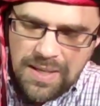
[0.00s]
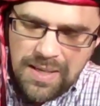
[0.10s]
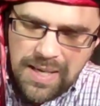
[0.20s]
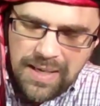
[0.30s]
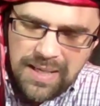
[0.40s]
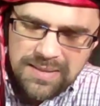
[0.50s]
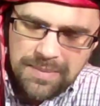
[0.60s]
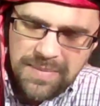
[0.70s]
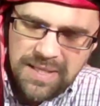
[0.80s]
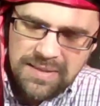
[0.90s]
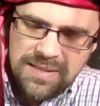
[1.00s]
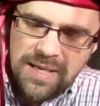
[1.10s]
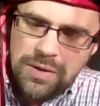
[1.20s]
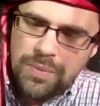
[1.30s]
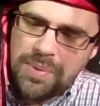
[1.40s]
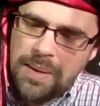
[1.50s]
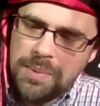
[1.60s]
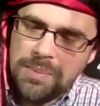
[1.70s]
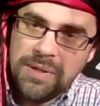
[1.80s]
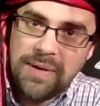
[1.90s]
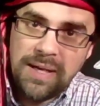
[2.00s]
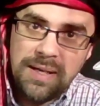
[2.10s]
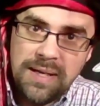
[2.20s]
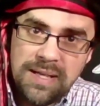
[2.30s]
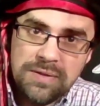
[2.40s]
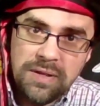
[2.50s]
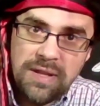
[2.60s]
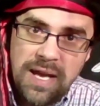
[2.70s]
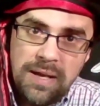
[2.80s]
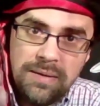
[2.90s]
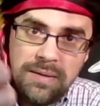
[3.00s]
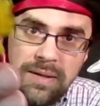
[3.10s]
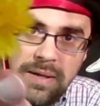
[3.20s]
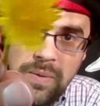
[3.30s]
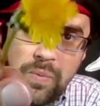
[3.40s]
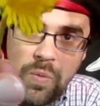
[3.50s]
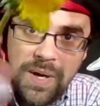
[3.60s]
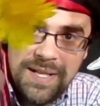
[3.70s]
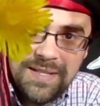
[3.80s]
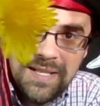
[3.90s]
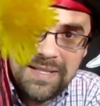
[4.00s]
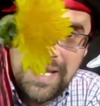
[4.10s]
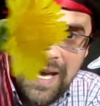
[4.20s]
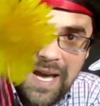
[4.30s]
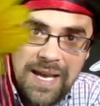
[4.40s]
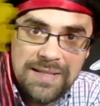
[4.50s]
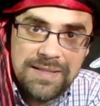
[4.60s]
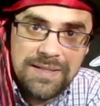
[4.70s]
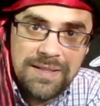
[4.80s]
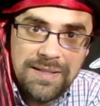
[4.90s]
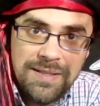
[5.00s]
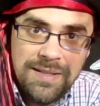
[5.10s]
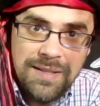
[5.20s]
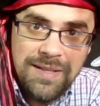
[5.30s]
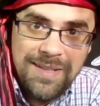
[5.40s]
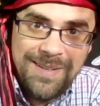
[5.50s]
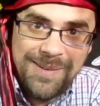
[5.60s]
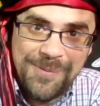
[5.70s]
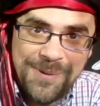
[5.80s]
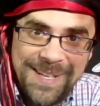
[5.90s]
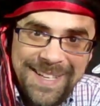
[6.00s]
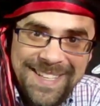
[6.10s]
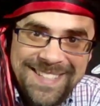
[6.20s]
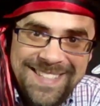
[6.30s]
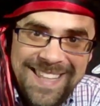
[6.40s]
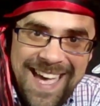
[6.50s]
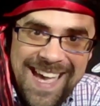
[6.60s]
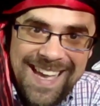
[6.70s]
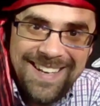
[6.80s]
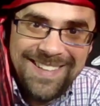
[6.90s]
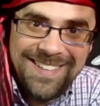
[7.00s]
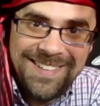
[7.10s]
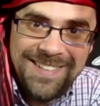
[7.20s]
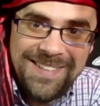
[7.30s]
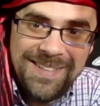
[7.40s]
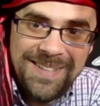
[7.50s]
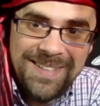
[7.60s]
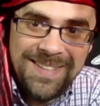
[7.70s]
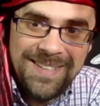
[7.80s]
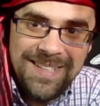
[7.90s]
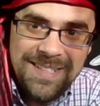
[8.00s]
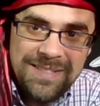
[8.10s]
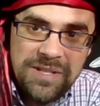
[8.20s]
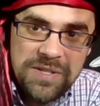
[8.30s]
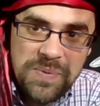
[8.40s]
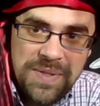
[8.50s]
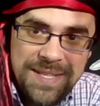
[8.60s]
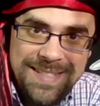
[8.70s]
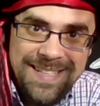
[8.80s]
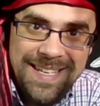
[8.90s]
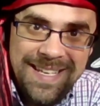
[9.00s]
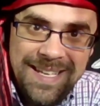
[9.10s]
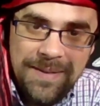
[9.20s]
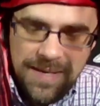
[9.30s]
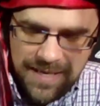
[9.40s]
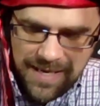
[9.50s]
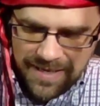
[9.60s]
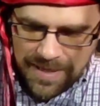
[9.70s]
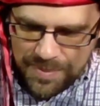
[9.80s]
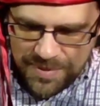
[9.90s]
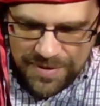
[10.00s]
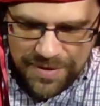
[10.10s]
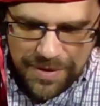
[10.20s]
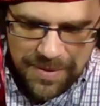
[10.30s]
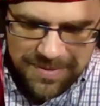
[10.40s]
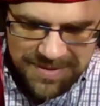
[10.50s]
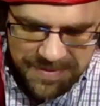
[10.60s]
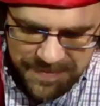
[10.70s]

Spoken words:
I got some things that you probably recognize. Look at that. What is this, guys? What is that? Starts with the D. I got a couple of those.